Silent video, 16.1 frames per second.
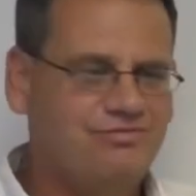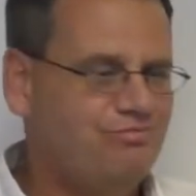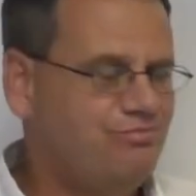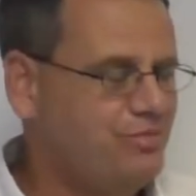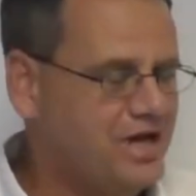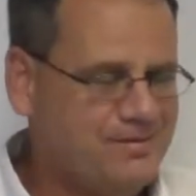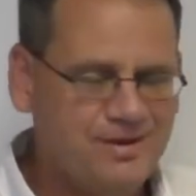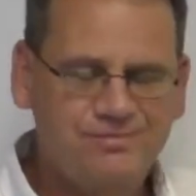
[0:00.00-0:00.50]

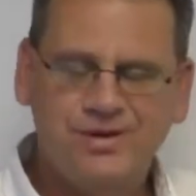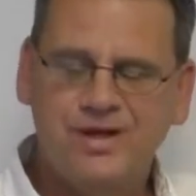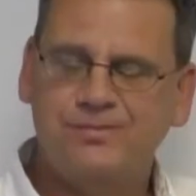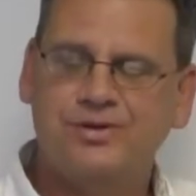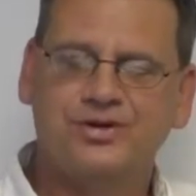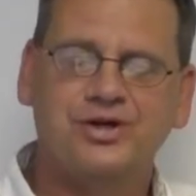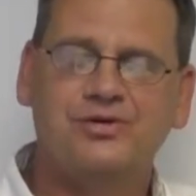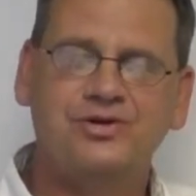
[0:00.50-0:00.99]
Maybe
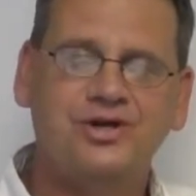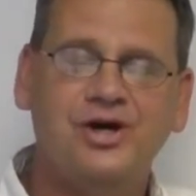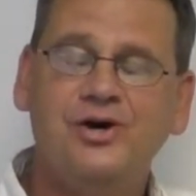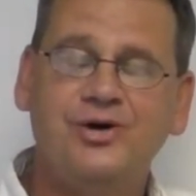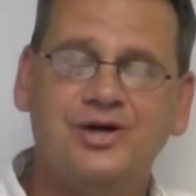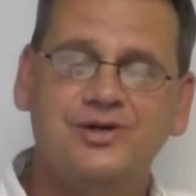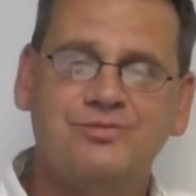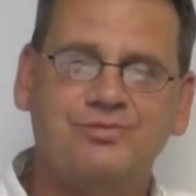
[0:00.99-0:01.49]
people don't
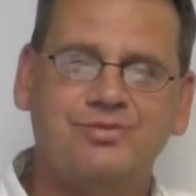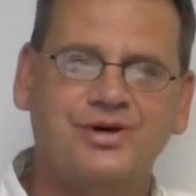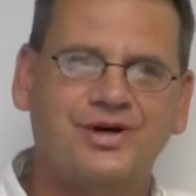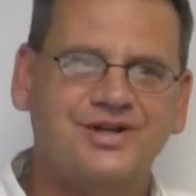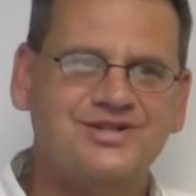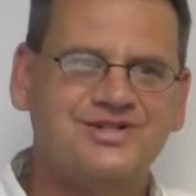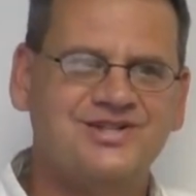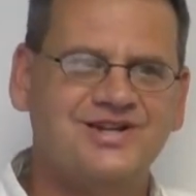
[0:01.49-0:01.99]
know it,
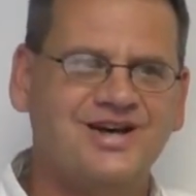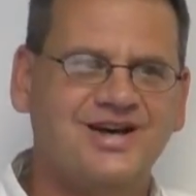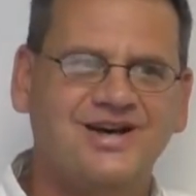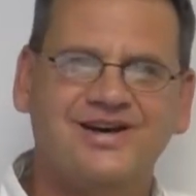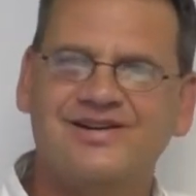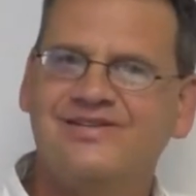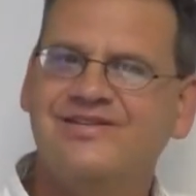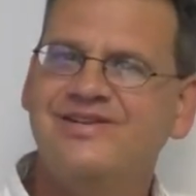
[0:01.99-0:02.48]
but
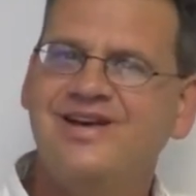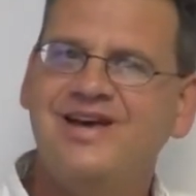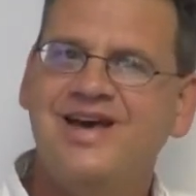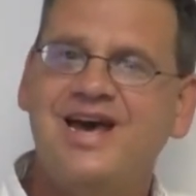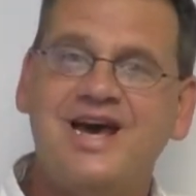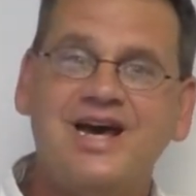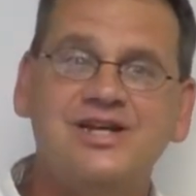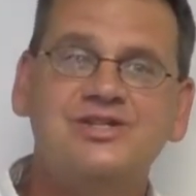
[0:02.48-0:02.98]
uh,
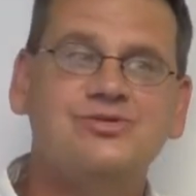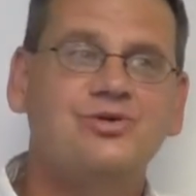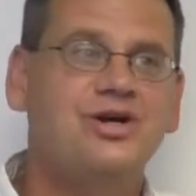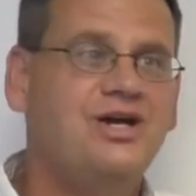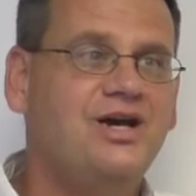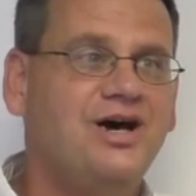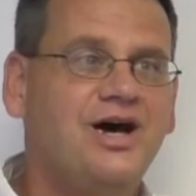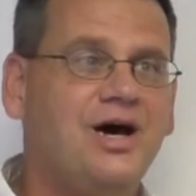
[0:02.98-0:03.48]

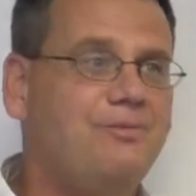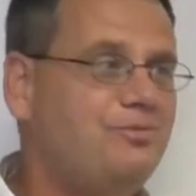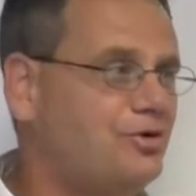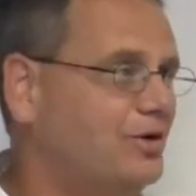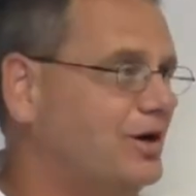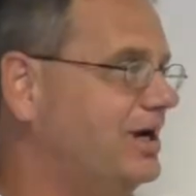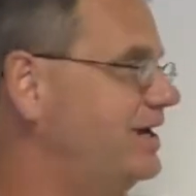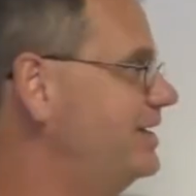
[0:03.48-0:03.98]
Esri
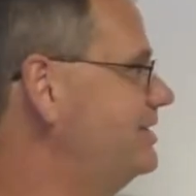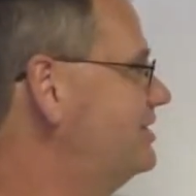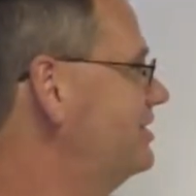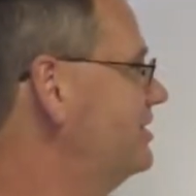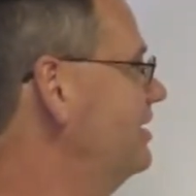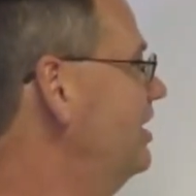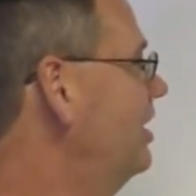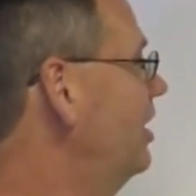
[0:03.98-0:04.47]

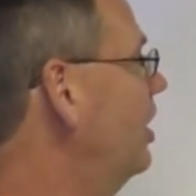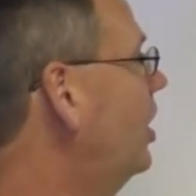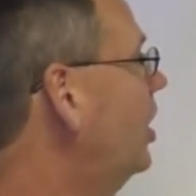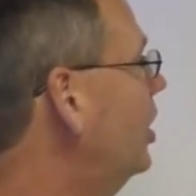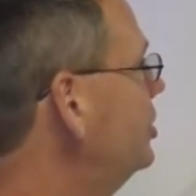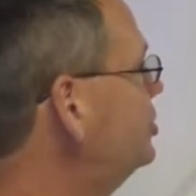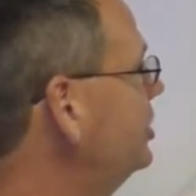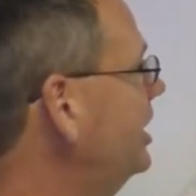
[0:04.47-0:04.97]
upgrades
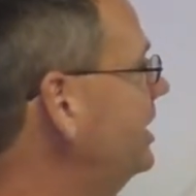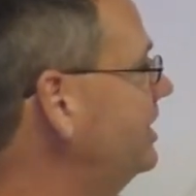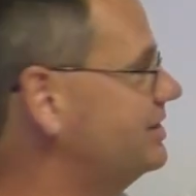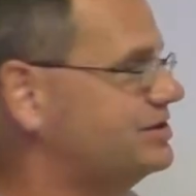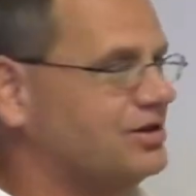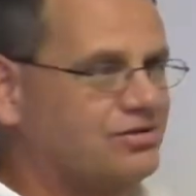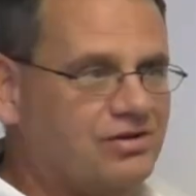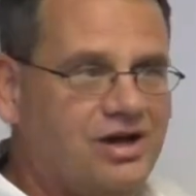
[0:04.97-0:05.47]

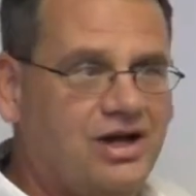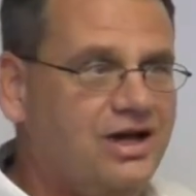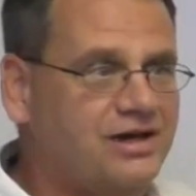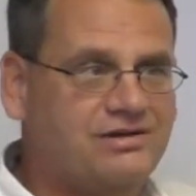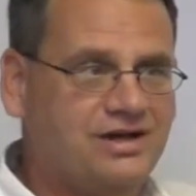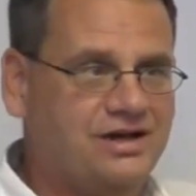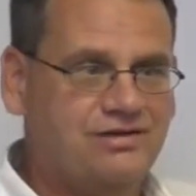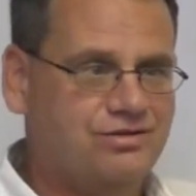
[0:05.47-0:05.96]
ArcGIS
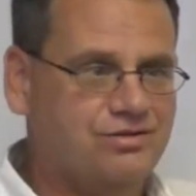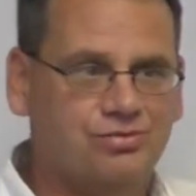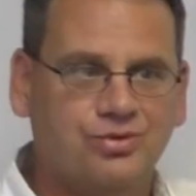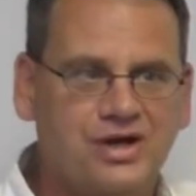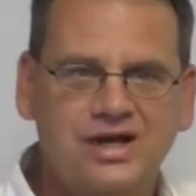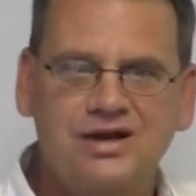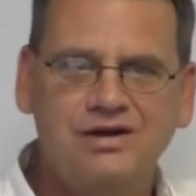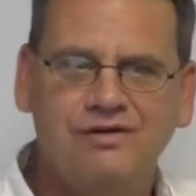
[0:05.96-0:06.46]
Online like
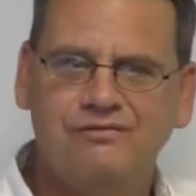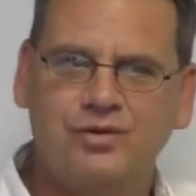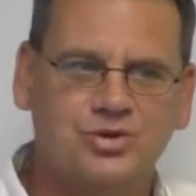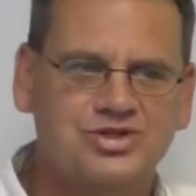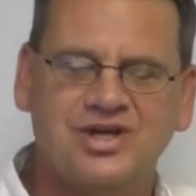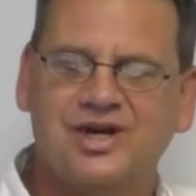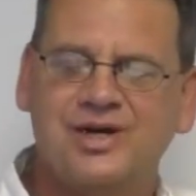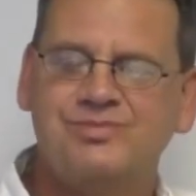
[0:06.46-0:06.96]
three,
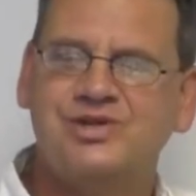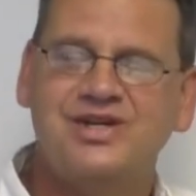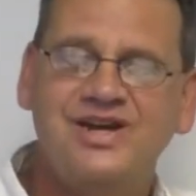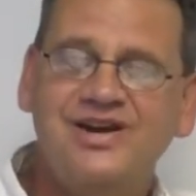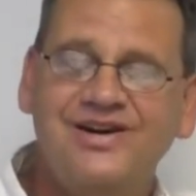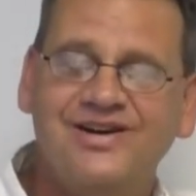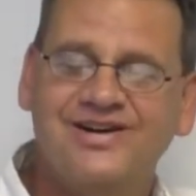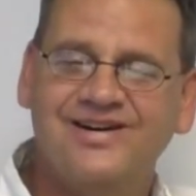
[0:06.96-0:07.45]
four times a
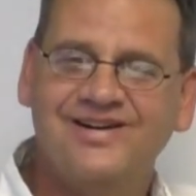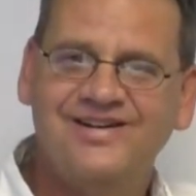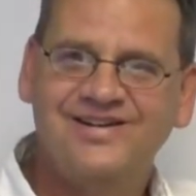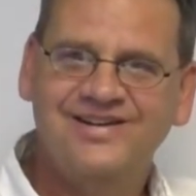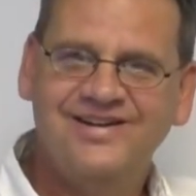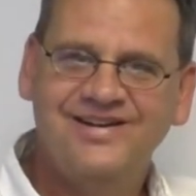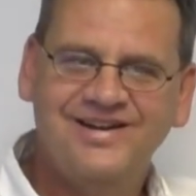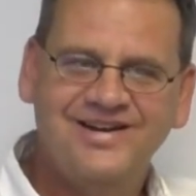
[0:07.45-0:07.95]
year.
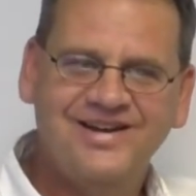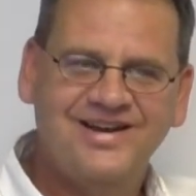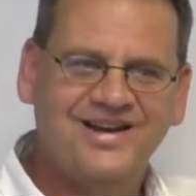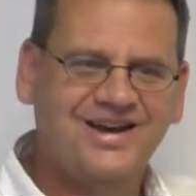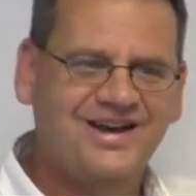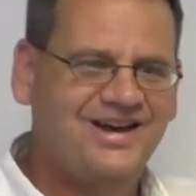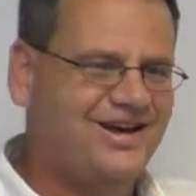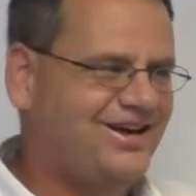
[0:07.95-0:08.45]

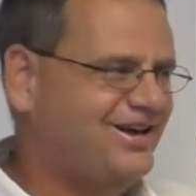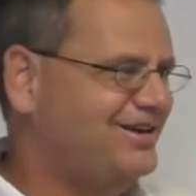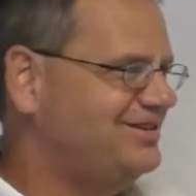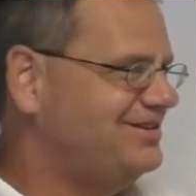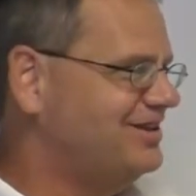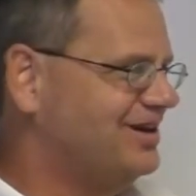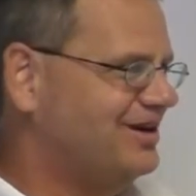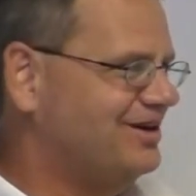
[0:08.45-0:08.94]

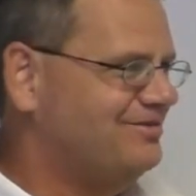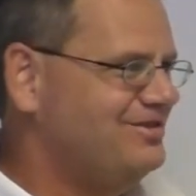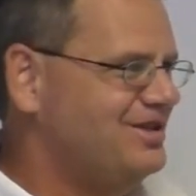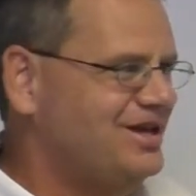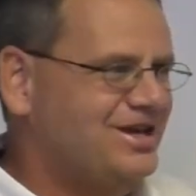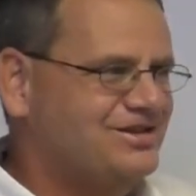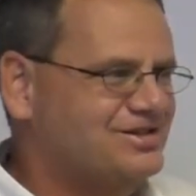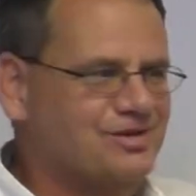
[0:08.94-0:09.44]
And uh,
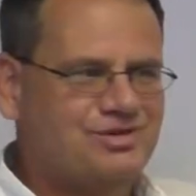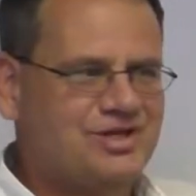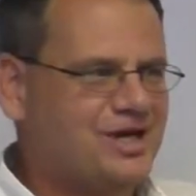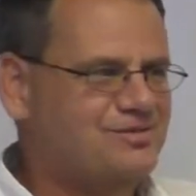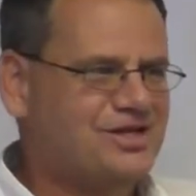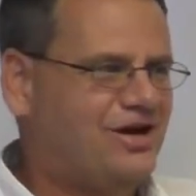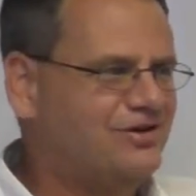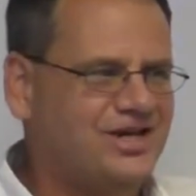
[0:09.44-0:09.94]

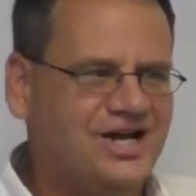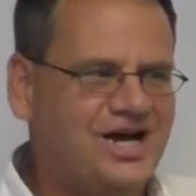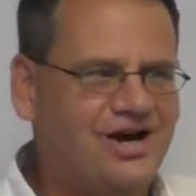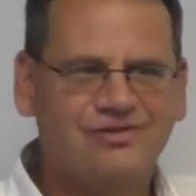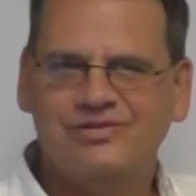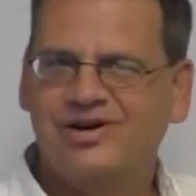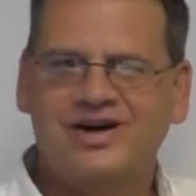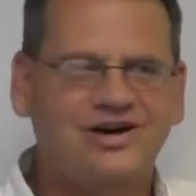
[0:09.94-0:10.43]
sometimes I'll, get,
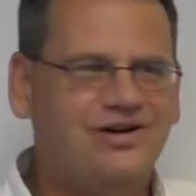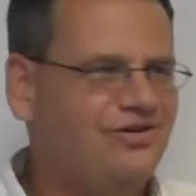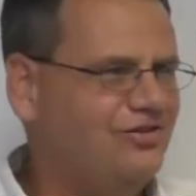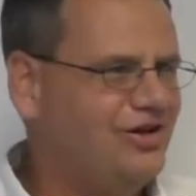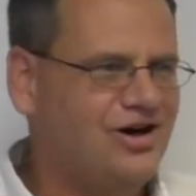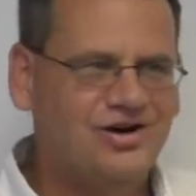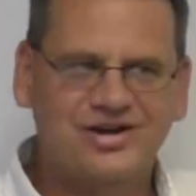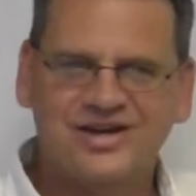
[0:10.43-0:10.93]
I'll, I'll,
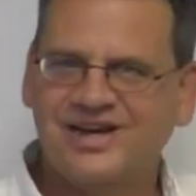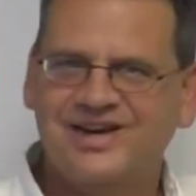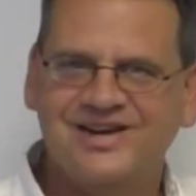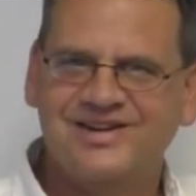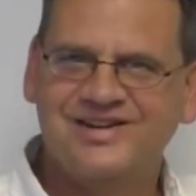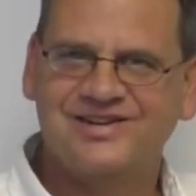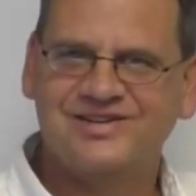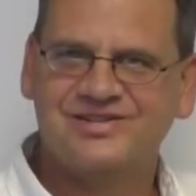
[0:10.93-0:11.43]
log
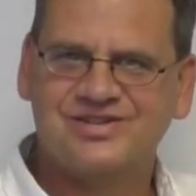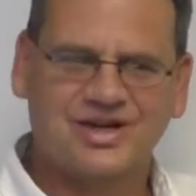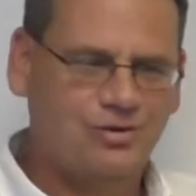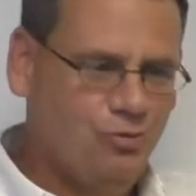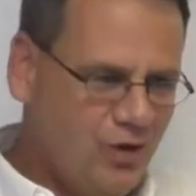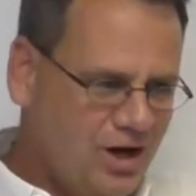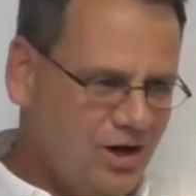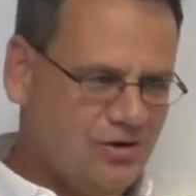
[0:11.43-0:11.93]
in and it's
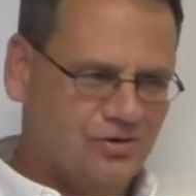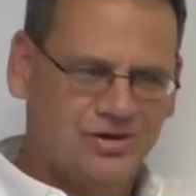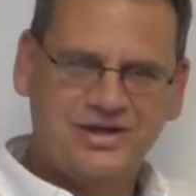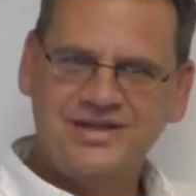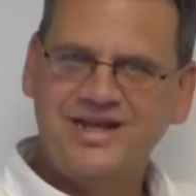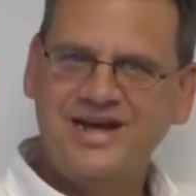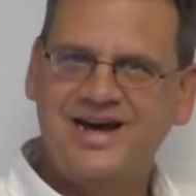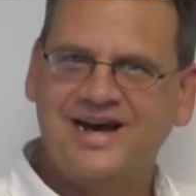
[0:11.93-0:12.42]
like, whoa,
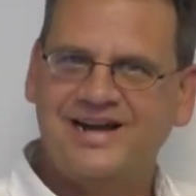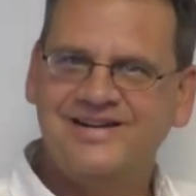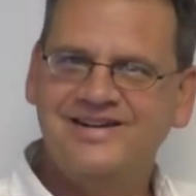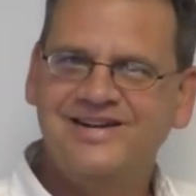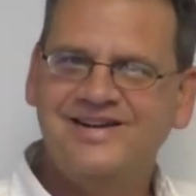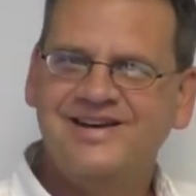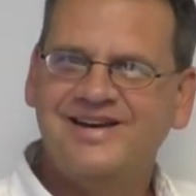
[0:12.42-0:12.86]
look at that.